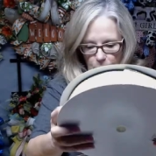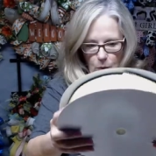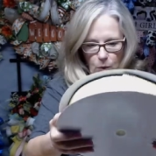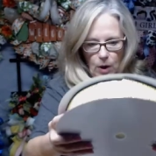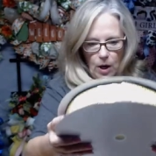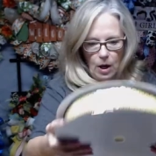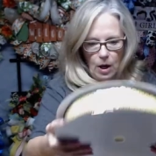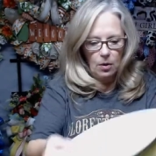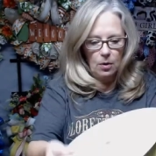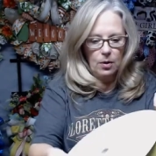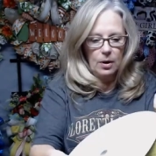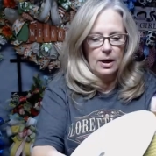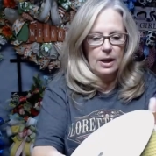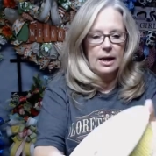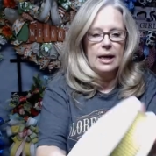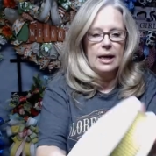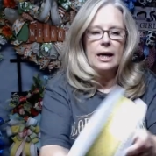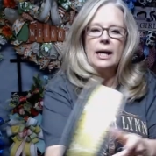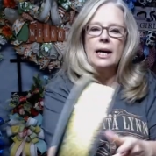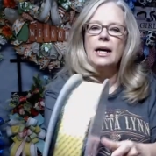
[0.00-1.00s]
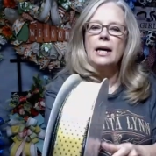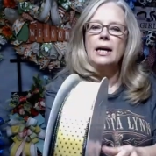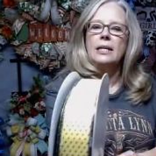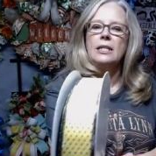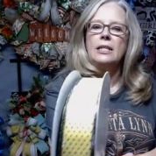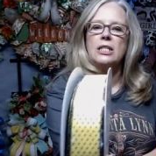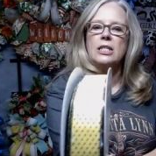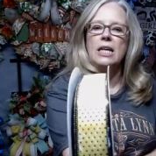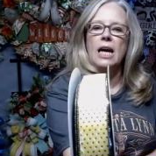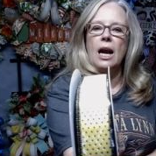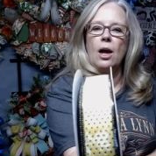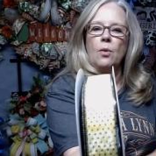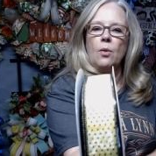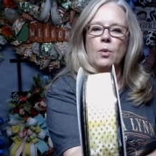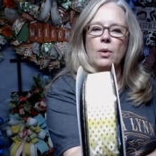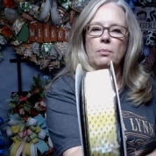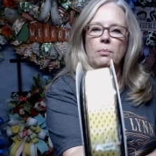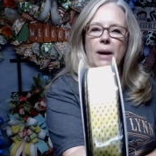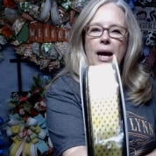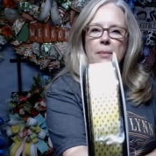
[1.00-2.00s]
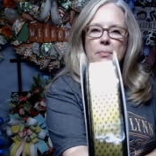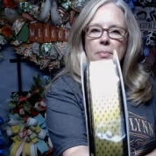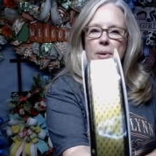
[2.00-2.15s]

roll. It's yellow with black